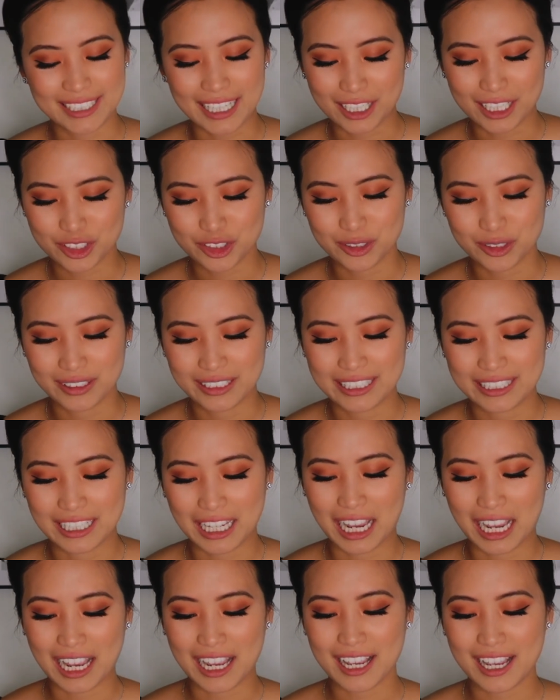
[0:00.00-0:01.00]
Actually,
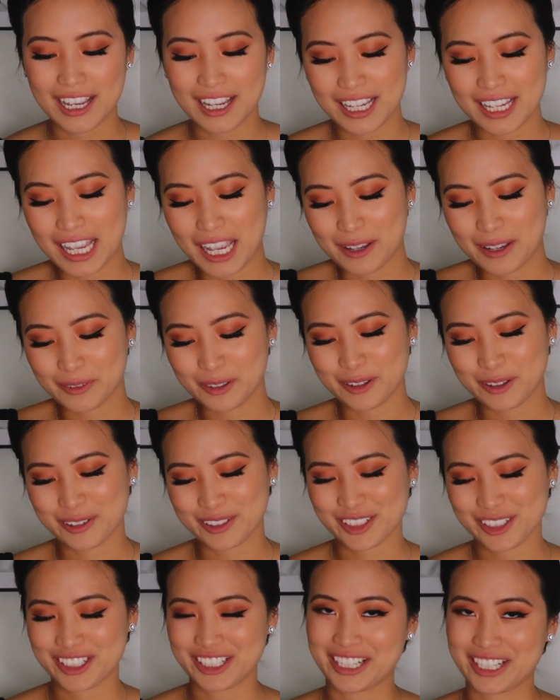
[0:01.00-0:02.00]
I am going
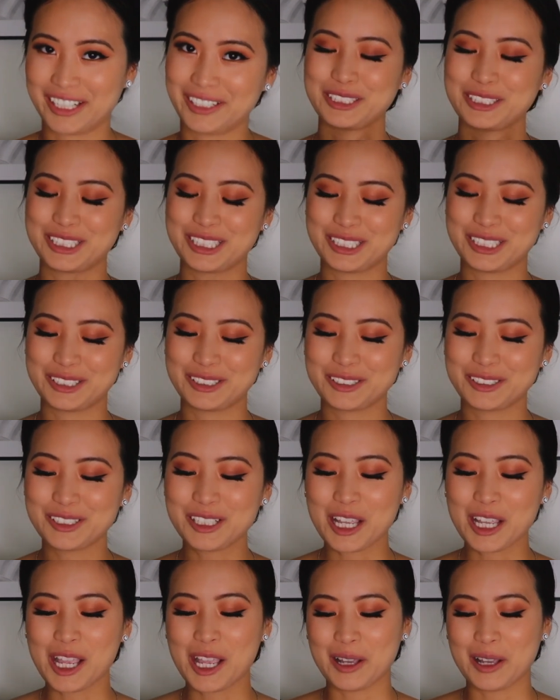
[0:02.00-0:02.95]
to share with you